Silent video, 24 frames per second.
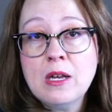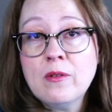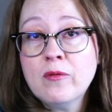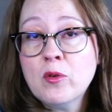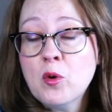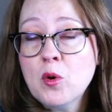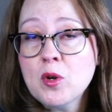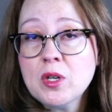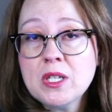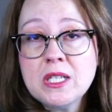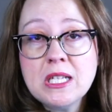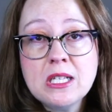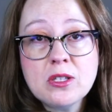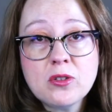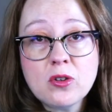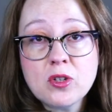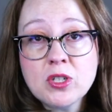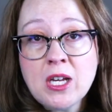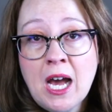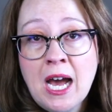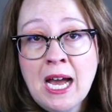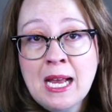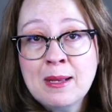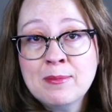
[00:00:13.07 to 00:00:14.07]
Of course, these are
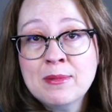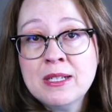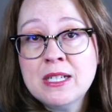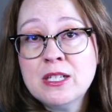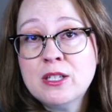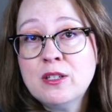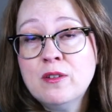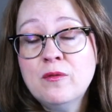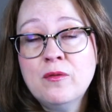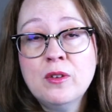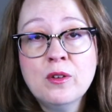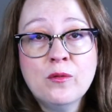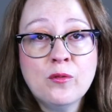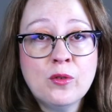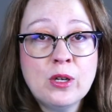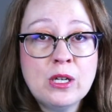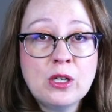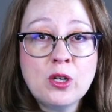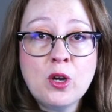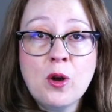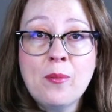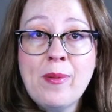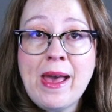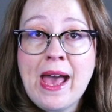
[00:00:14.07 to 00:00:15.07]
timeless. You feel free
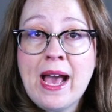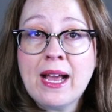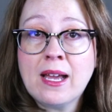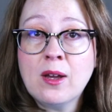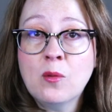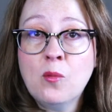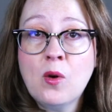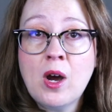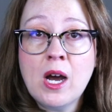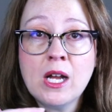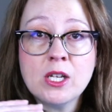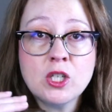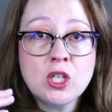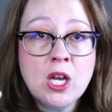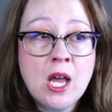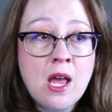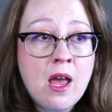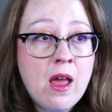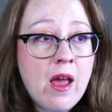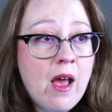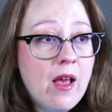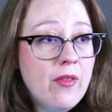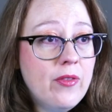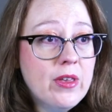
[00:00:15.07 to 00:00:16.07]
to go back and watch
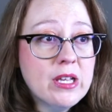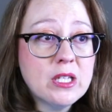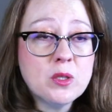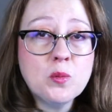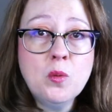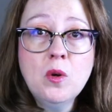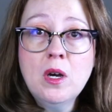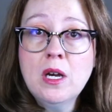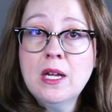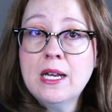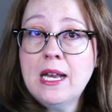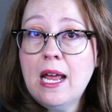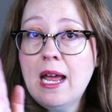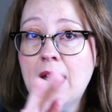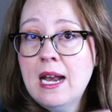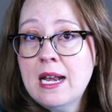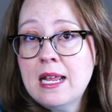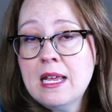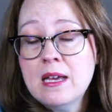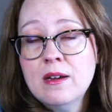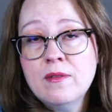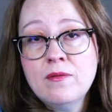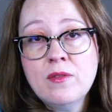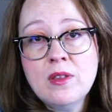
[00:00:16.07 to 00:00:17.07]
this one,
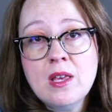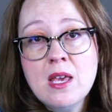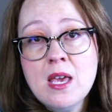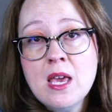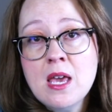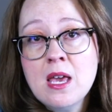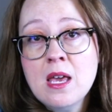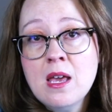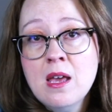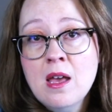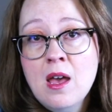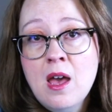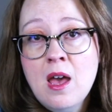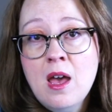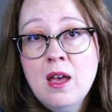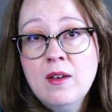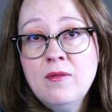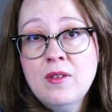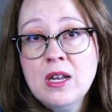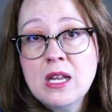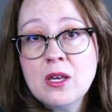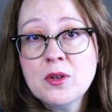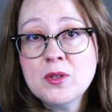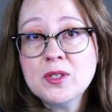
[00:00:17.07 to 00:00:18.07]
any of the
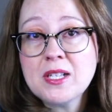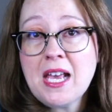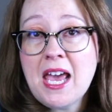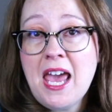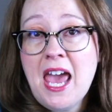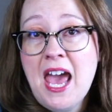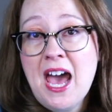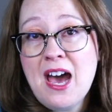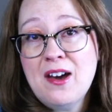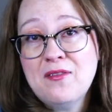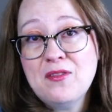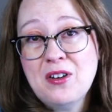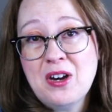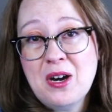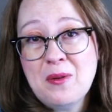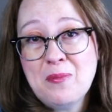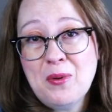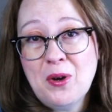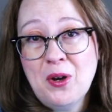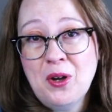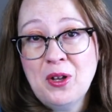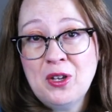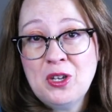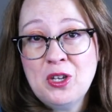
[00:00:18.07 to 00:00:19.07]
videos I have up
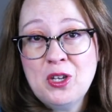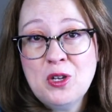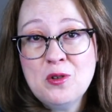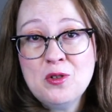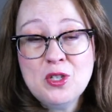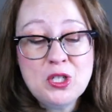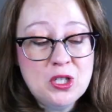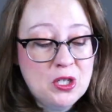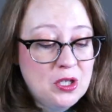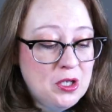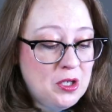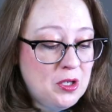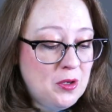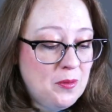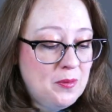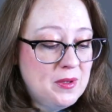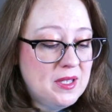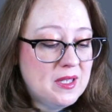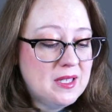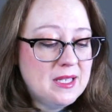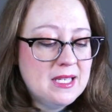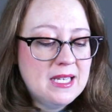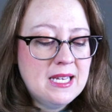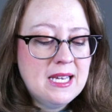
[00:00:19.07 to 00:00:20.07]
on YouTube.
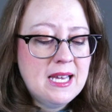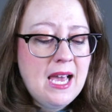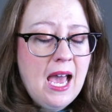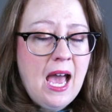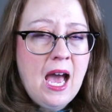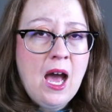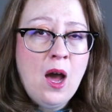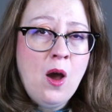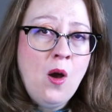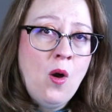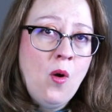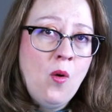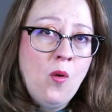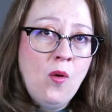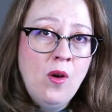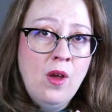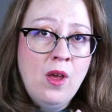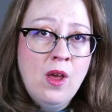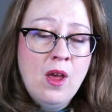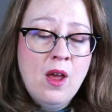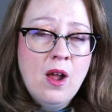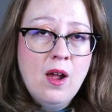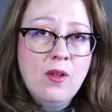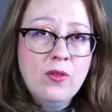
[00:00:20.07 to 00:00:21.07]
See how
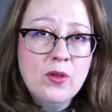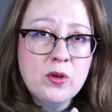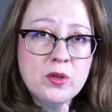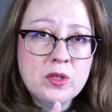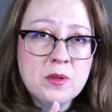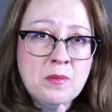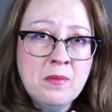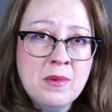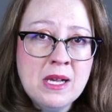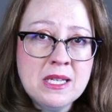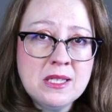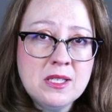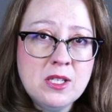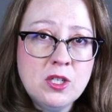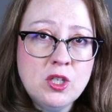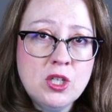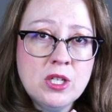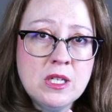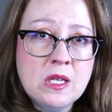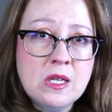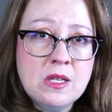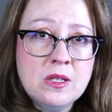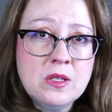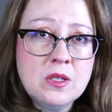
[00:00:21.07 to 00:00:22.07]
those
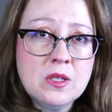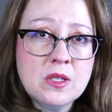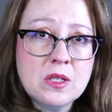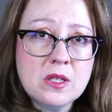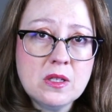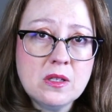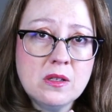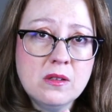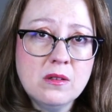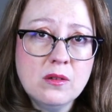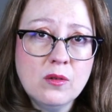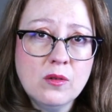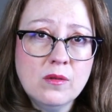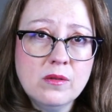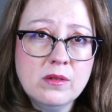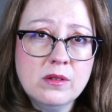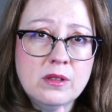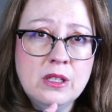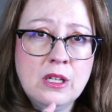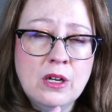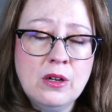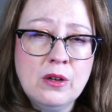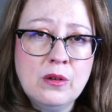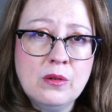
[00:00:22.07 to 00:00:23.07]
messages,
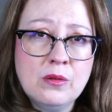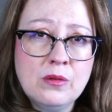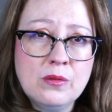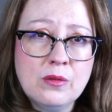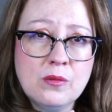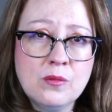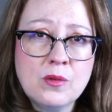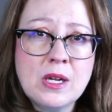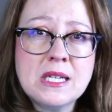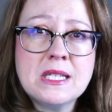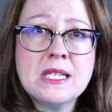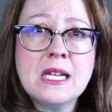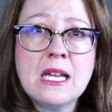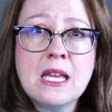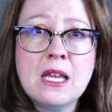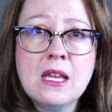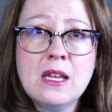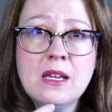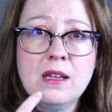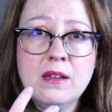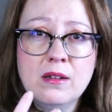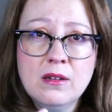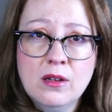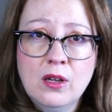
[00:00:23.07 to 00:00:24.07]
you know,
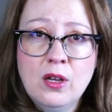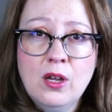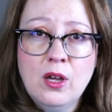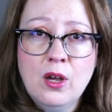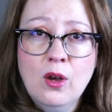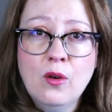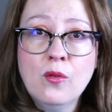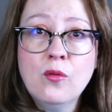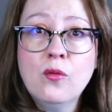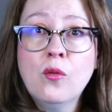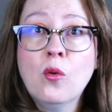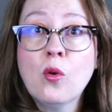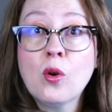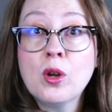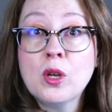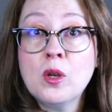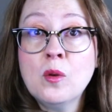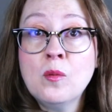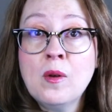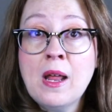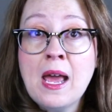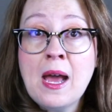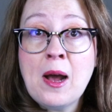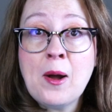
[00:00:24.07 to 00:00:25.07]
resonate for
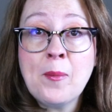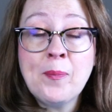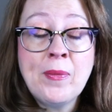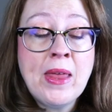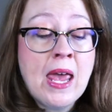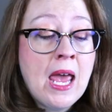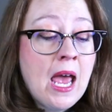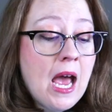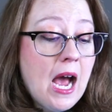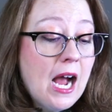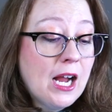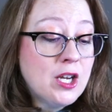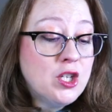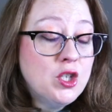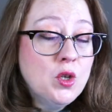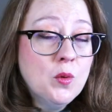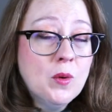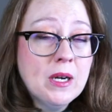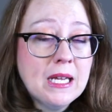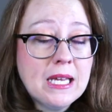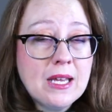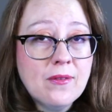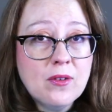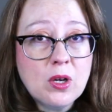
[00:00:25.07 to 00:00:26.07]
you now. I do
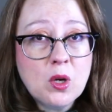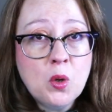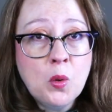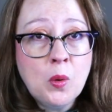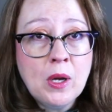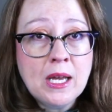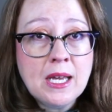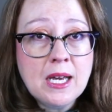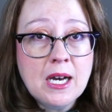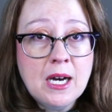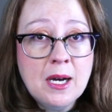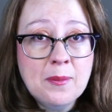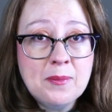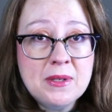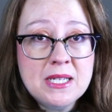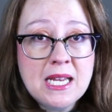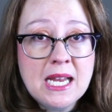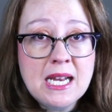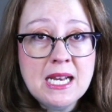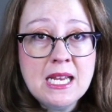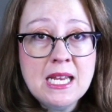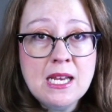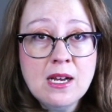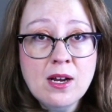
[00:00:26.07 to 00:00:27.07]
want to give a quick
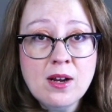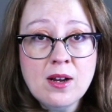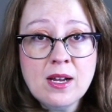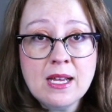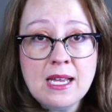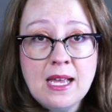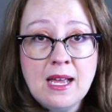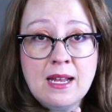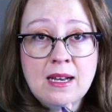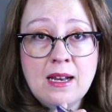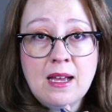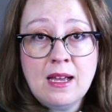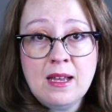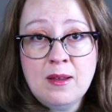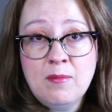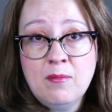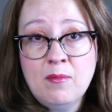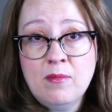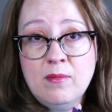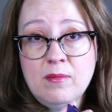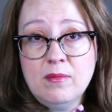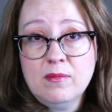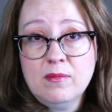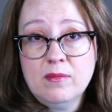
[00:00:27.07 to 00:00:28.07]
update here. Again,
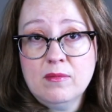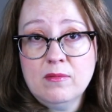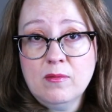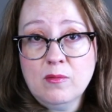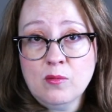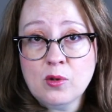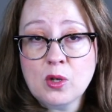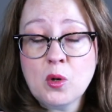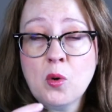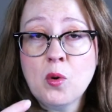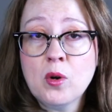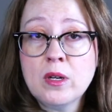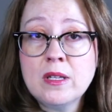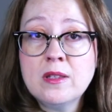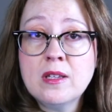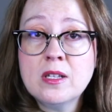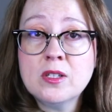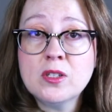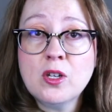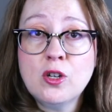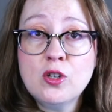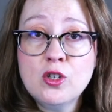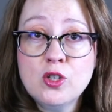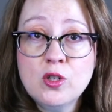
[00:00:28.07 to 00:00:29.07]
I'm recording
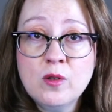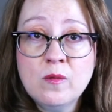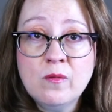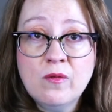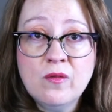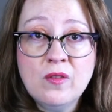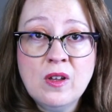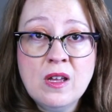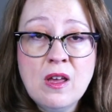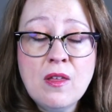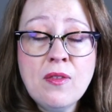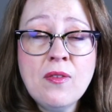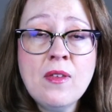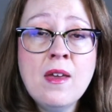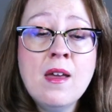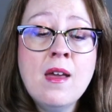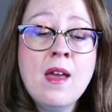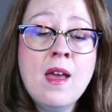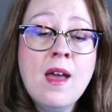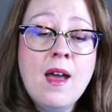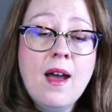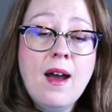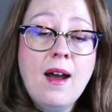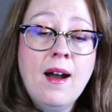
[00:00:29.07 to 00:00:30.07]
this on June 5th.
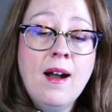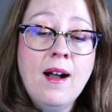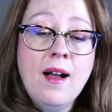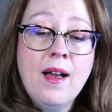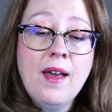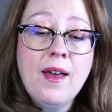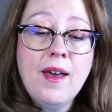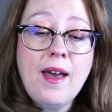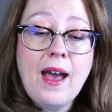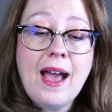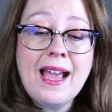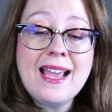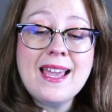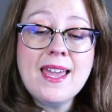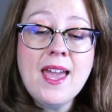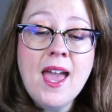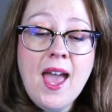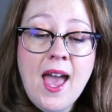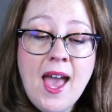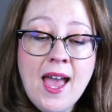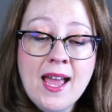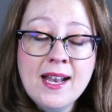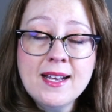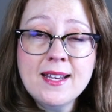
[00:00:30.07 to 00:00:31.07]
Uh, I
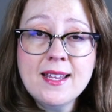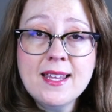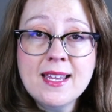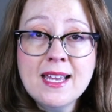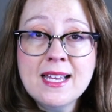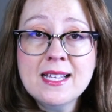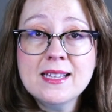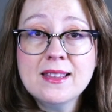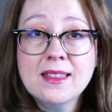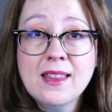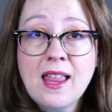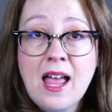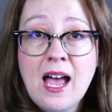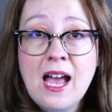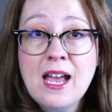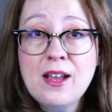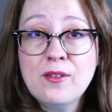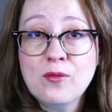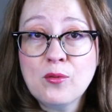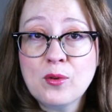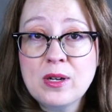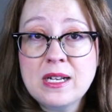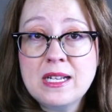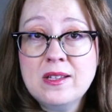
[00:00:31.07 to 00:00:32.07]
can get
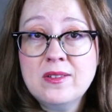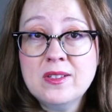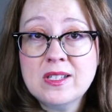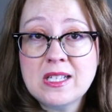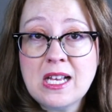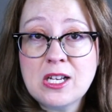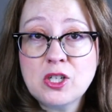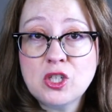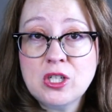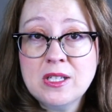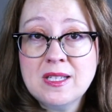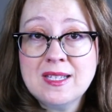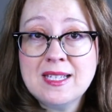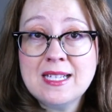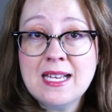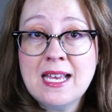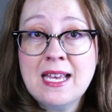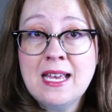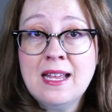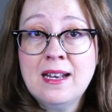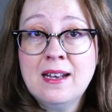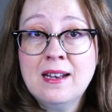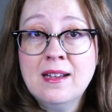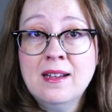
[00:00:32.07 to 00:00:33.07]
live reading sessions
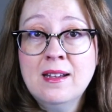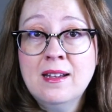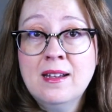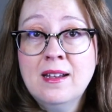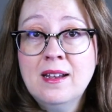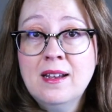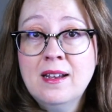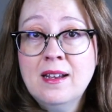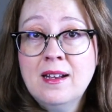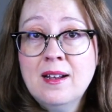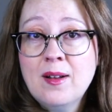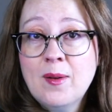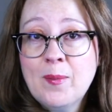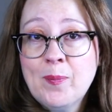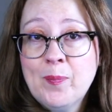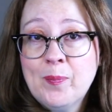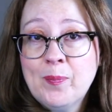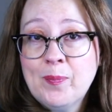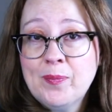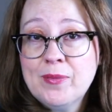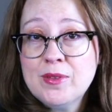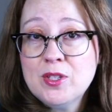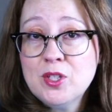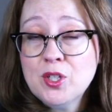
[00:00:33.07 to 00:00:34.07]
in
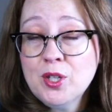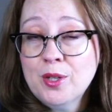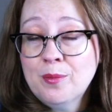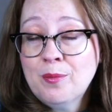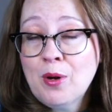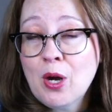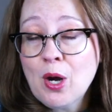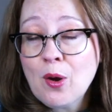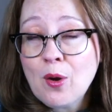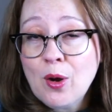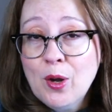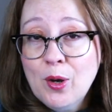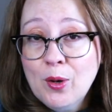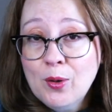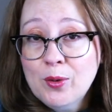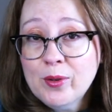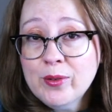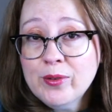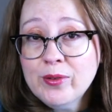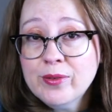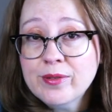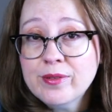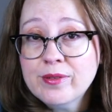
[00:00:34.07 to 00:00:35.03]
tomorrow.